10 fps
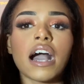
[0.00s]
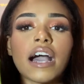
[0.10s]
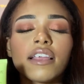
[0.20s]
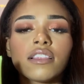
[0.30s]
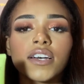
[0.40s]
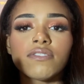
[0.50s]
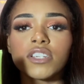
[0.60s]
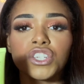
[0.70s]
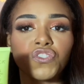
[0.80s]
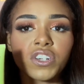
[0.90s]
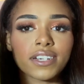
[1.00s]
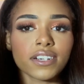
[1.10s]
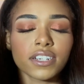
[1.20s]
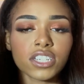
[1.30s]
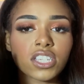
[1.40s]
I love this for
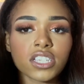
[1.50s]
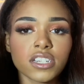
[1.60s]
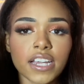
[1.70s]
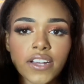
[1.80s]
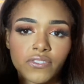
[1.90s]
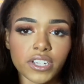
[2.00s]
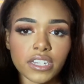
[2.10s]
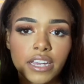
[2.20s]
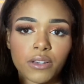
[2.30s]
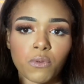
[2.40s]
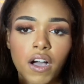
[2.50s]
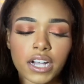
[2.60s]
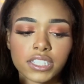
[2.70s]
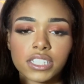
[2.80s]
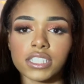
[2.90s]
just an everyday
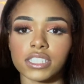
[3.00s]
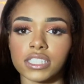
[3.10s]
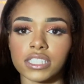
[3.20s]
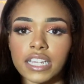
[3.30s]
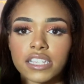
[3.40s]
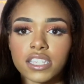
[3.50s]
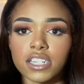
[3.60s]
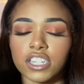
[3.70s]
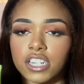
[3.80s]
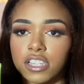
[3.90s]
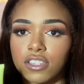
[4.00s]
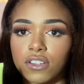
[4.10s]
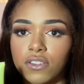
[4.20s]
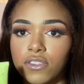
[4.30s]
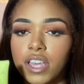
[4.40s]
wash because it's nice and
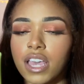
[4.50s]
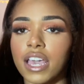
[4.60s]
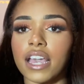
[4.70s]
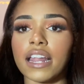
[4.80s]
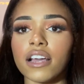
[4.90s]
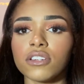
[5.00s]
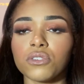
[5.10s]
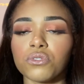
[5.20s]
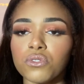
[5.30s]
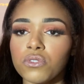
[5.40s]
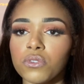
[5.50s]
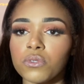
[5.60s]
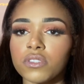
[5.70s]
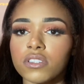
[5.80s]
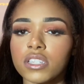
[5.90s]
gentle, and I do
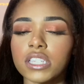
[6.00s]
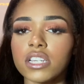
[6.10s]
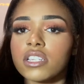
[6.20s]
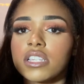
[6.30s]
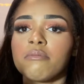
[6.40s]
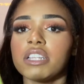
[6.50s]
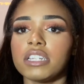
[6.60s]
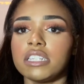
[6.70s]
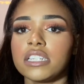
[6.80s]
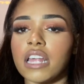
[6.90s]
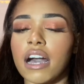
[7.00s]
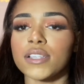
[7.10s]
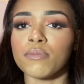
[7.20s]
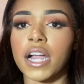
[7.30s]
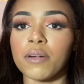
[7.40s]
see some of the
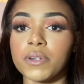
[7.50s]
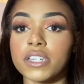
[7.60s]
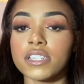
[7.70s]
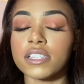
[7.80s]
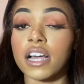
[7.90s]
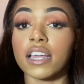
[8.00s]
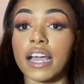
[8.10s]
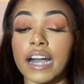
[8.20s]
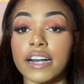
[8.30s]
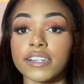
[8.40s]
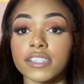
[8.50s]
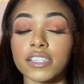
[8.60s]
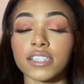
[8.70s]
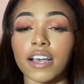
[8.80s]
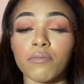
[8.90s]
detox properties that it has
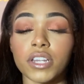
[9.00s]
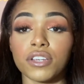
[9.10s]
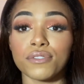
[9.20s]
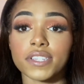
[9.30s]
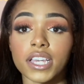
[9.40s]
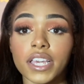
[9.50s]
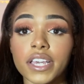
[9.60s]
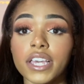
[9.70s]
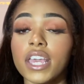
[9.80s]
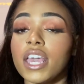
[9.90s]
since I've been using it.